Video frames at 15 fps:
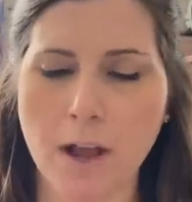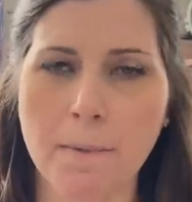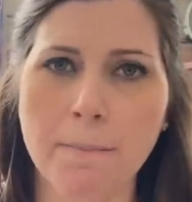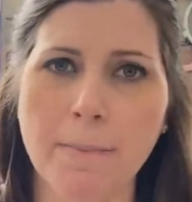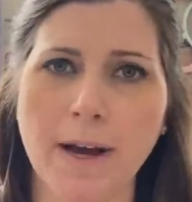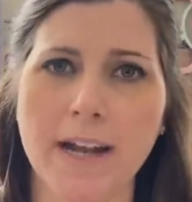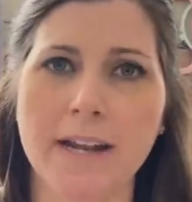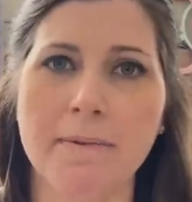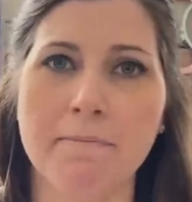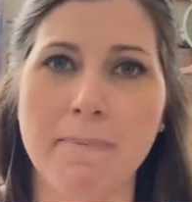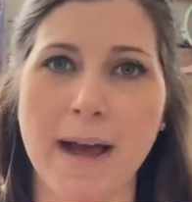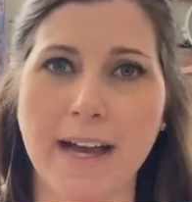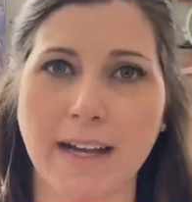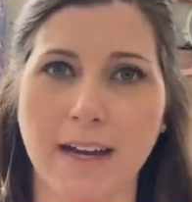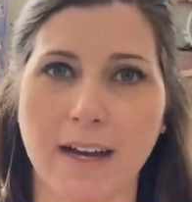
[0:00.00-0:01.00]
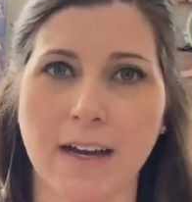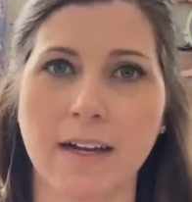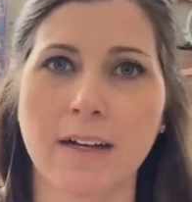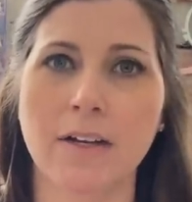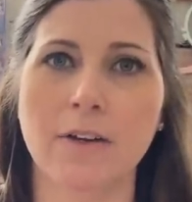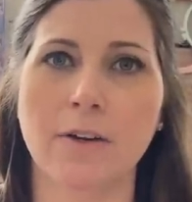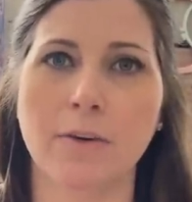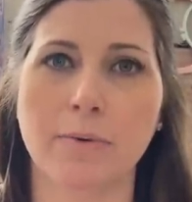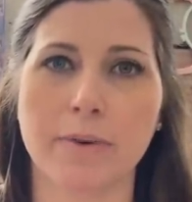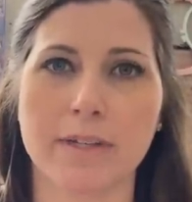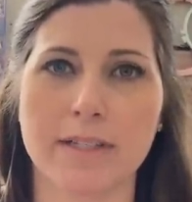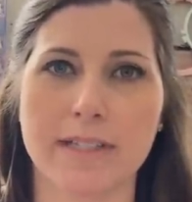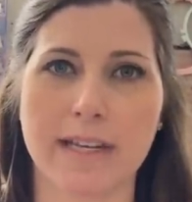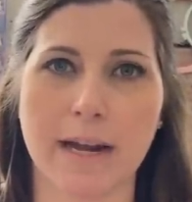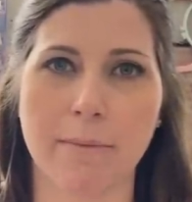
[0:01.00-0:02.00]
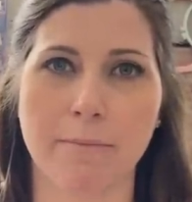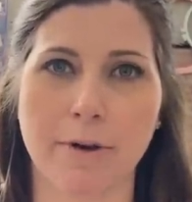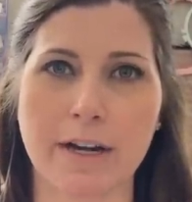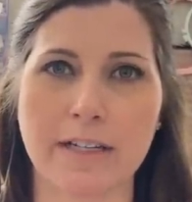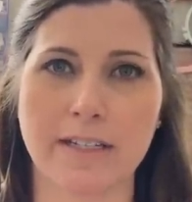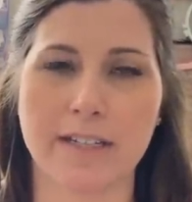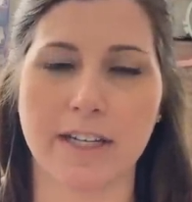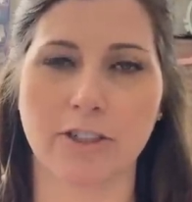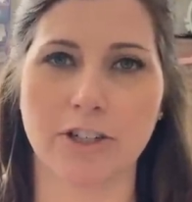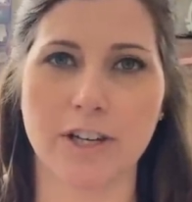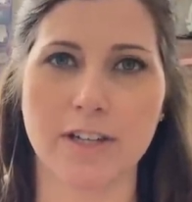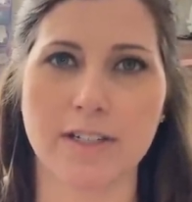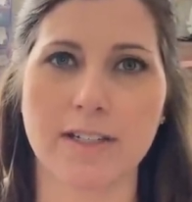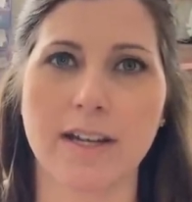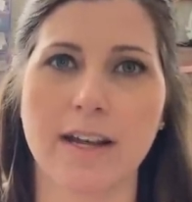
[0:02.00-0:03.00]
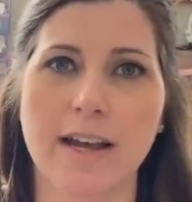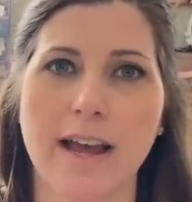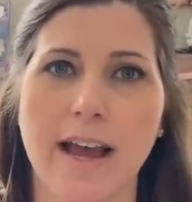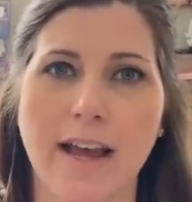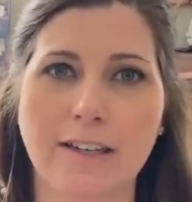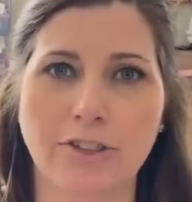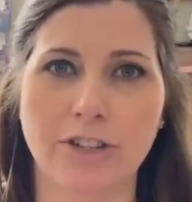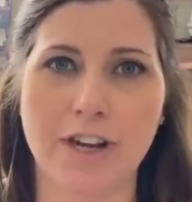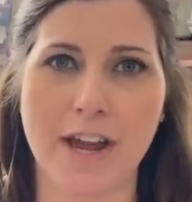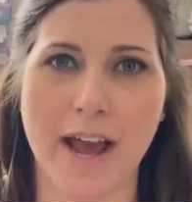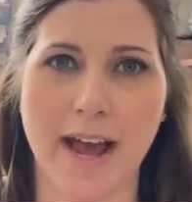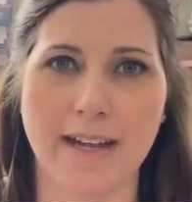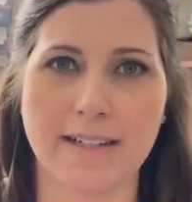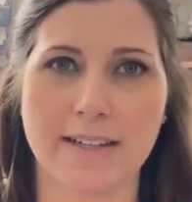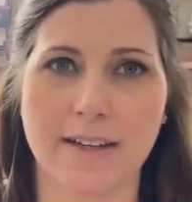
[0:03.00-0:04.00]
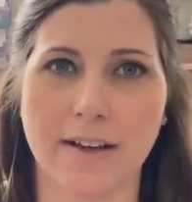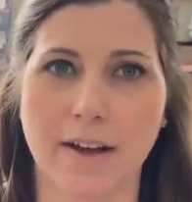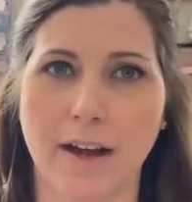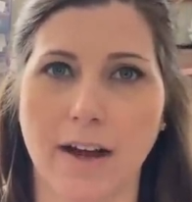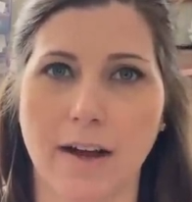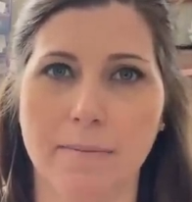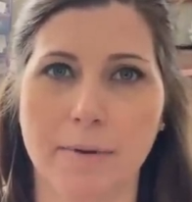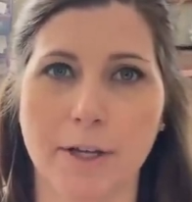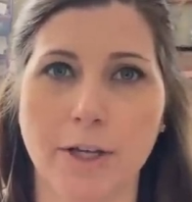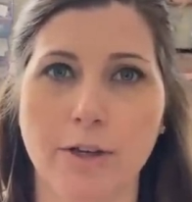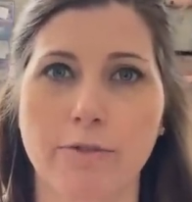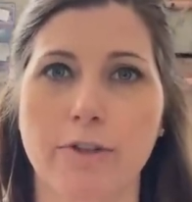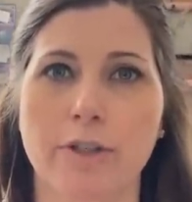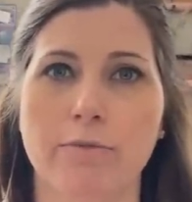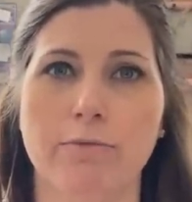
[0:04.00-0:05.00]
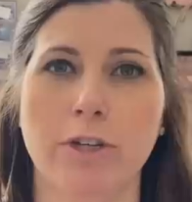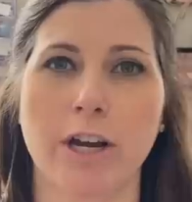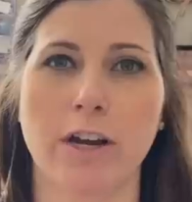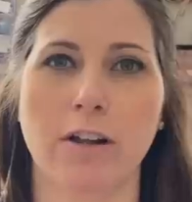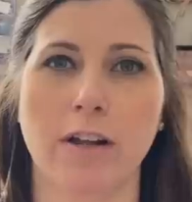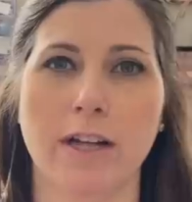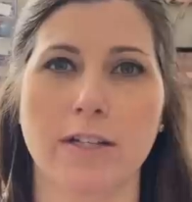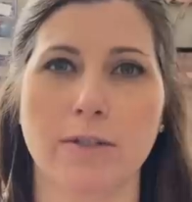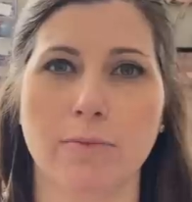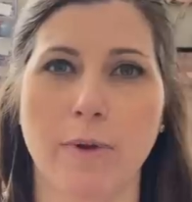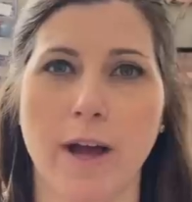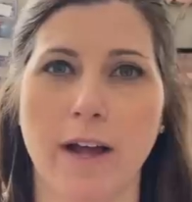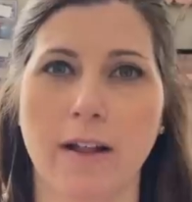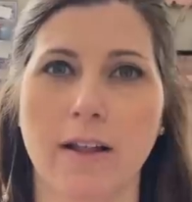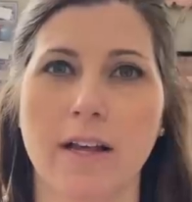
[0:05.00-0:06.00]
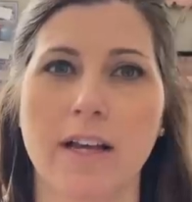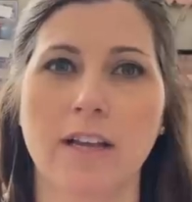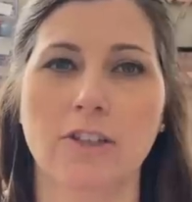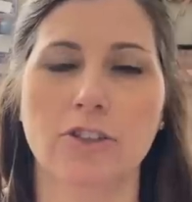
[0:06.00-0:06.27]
but Becca with SamBrie Stitches, and she has um, a YouTube channel as well.